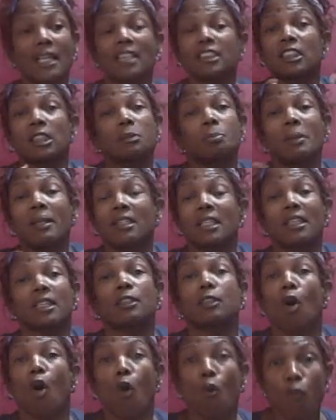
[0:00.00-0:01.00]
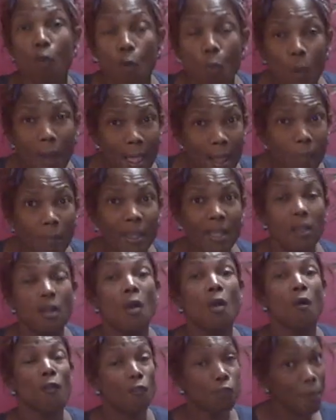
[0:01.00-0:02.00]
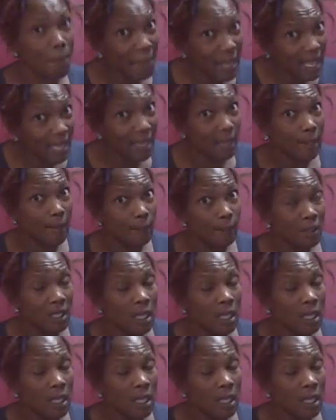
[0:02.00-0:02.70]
That just mean that it's overwhelming for me.